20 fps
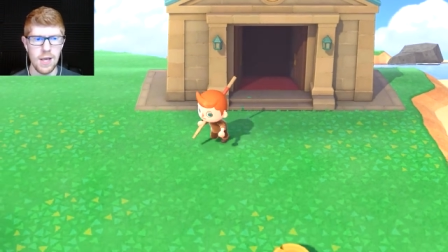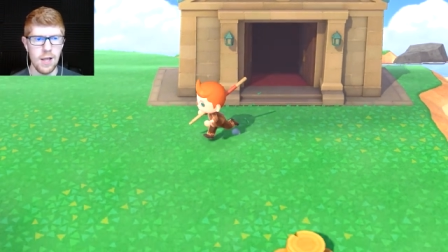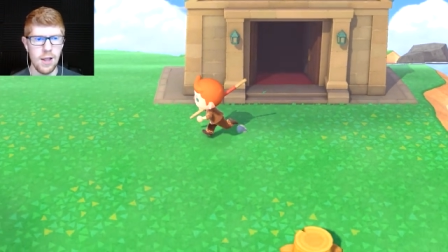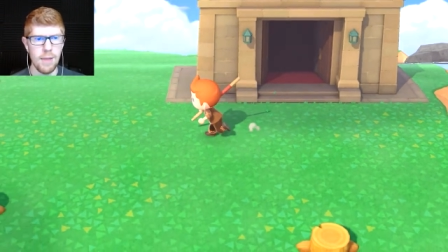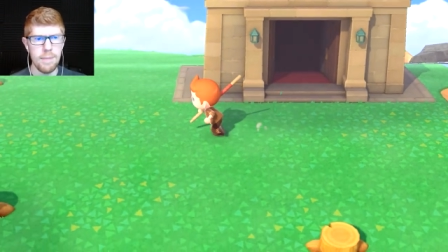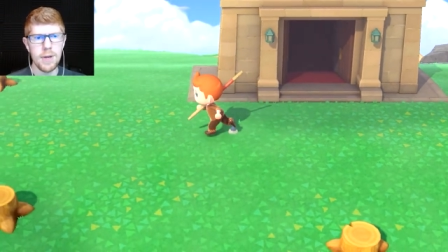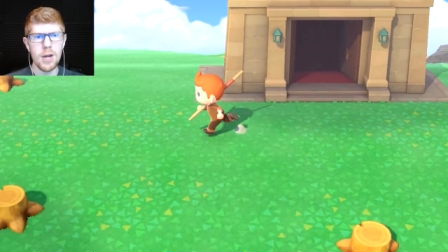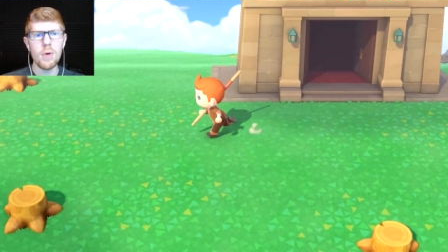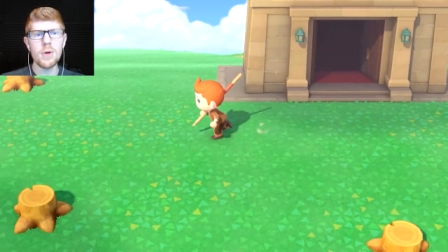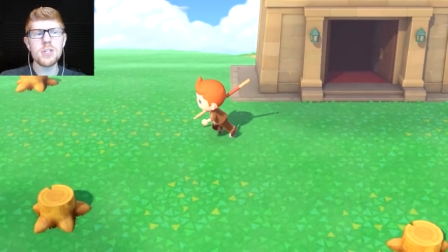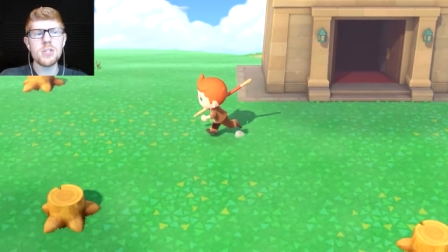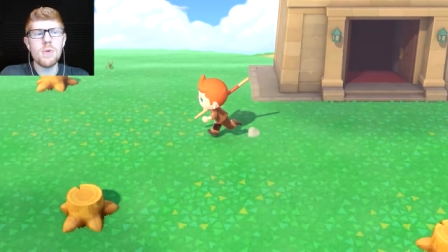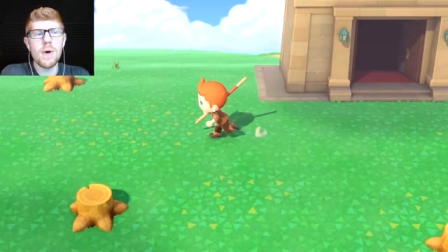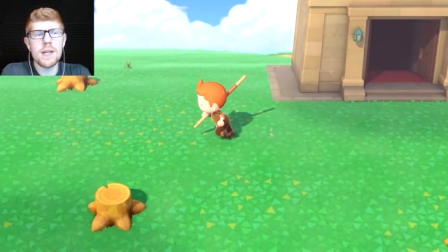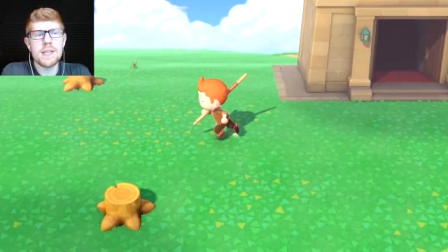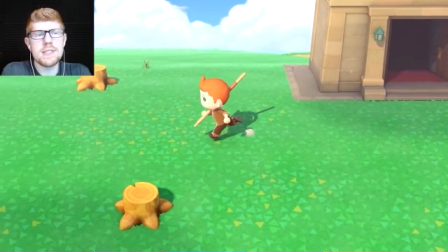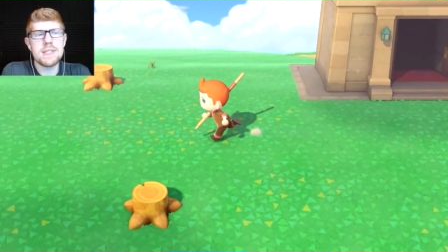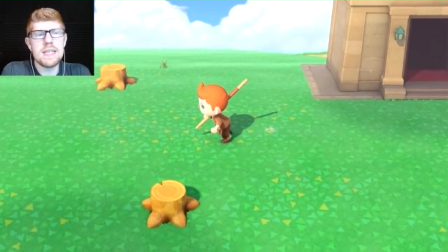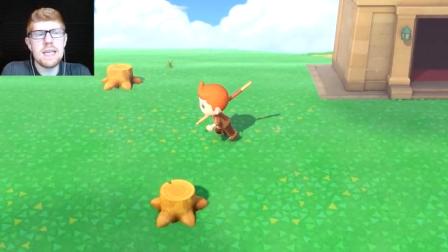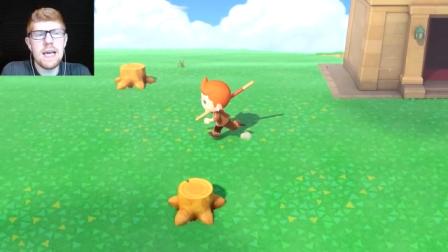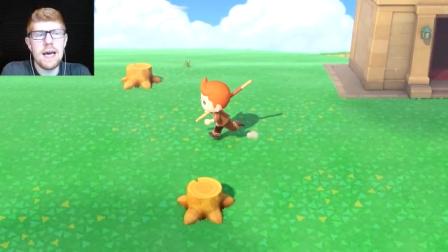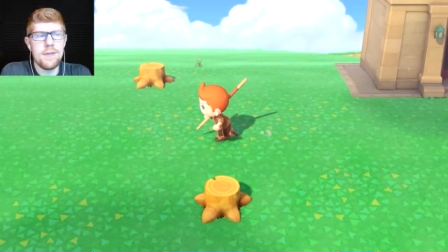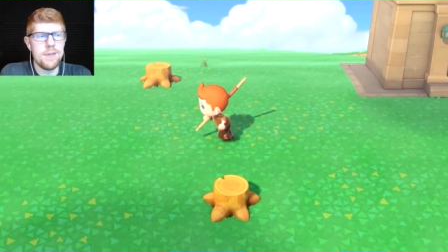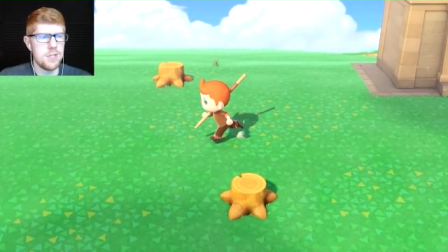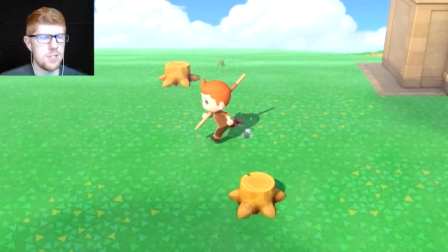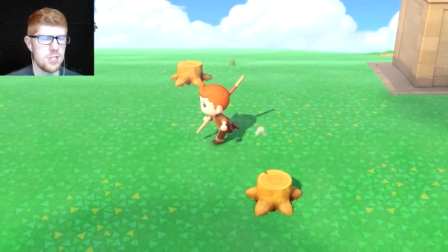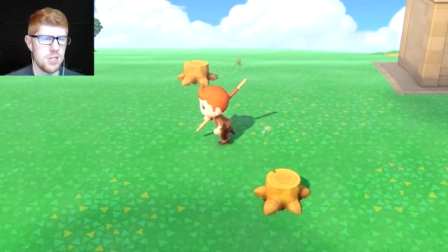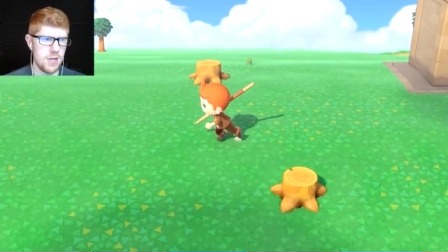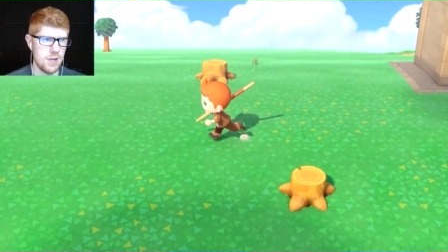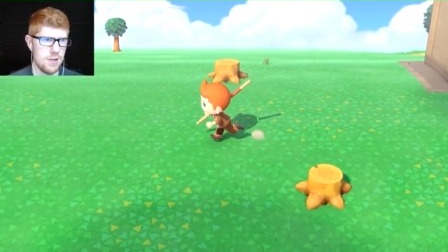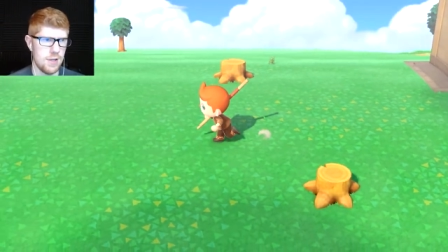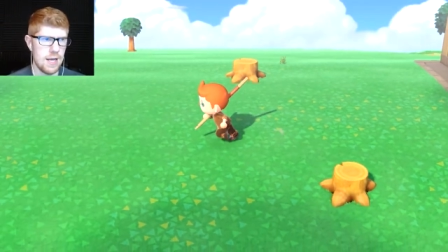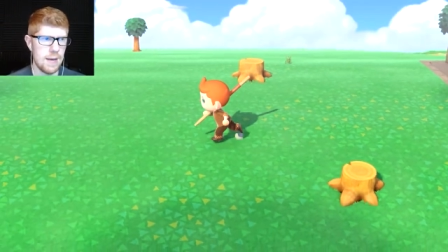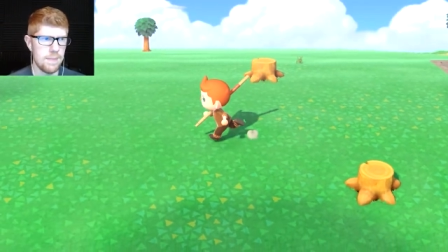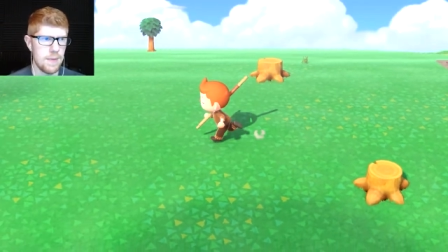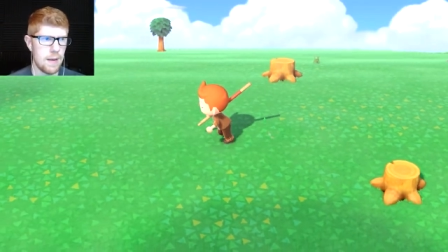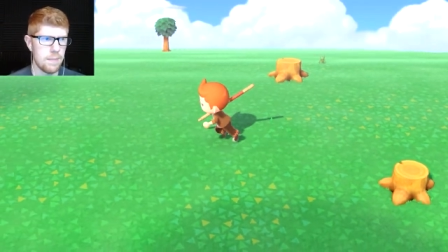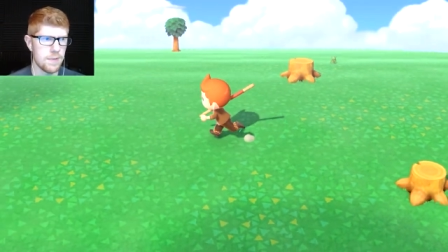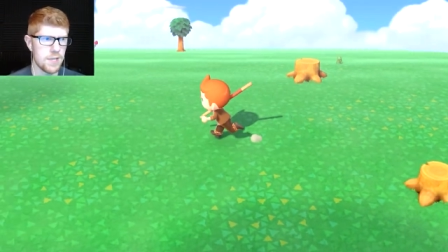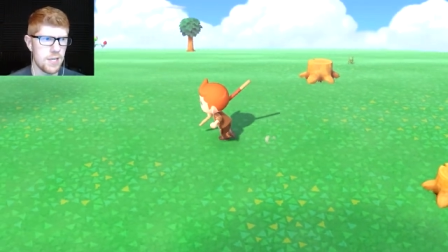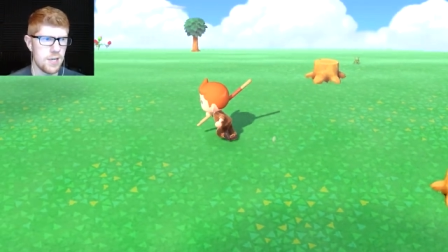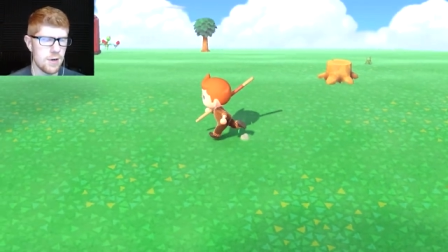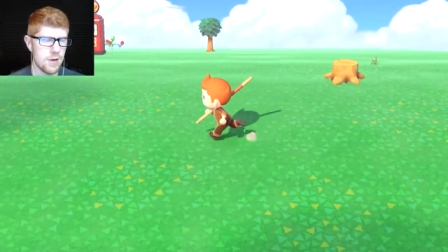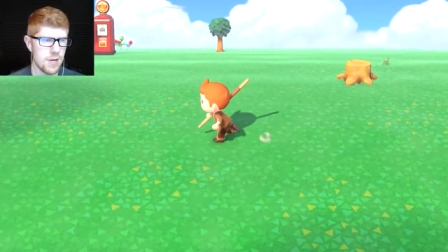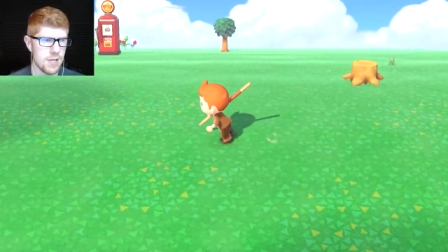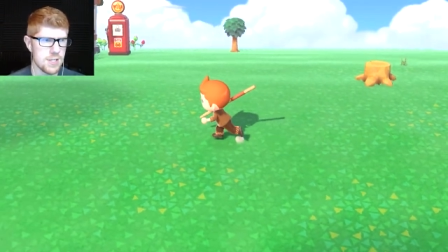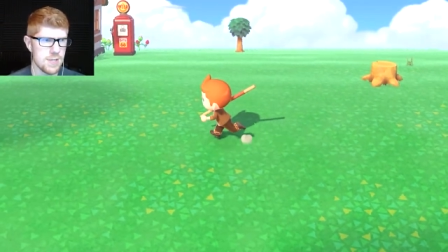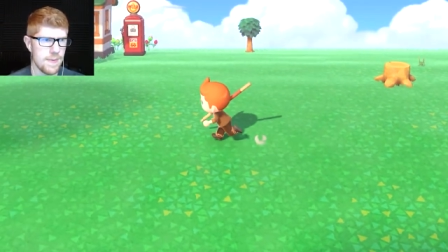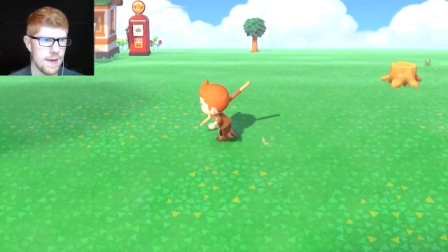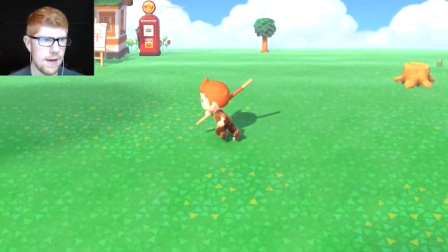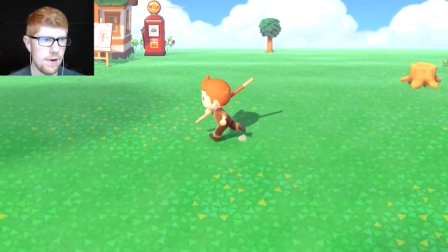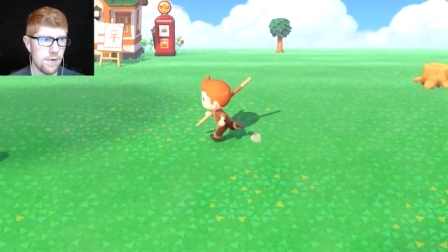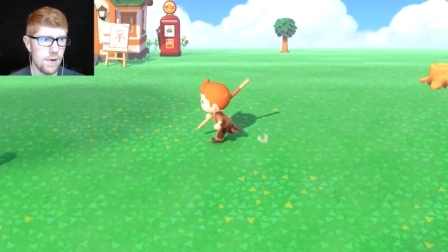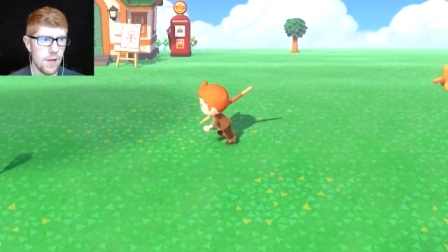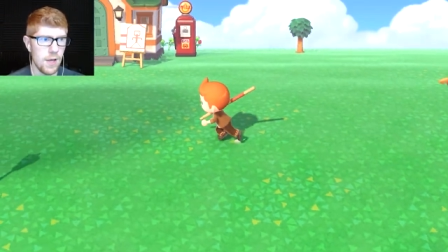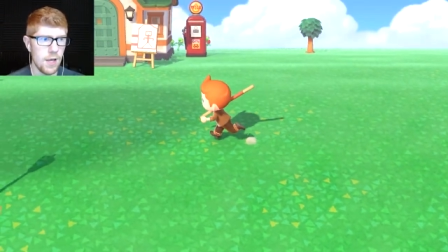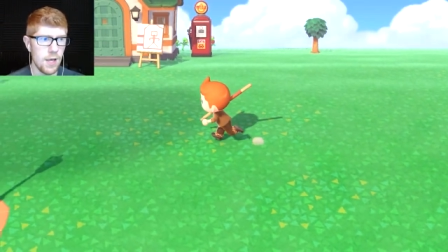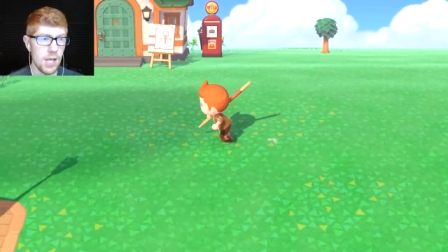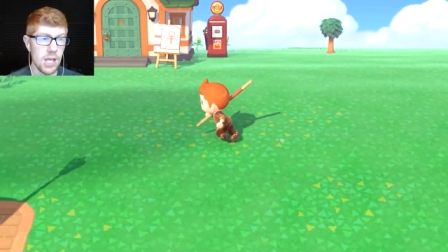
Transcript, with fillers: Let me know what you want to see on this channel. I'm I'm curious about